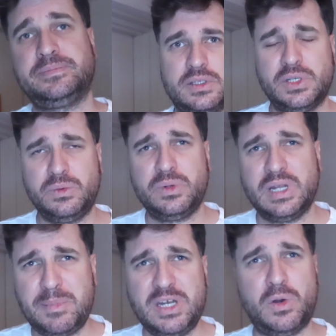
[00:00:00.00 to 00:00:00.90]
So
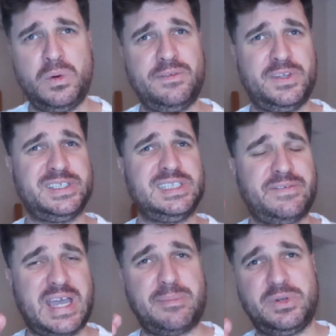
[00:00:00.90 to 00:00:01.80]
let me know if this has
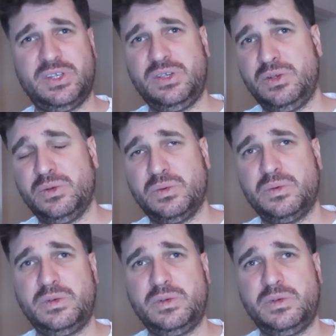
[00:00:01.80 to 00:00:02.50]
ever happened to you.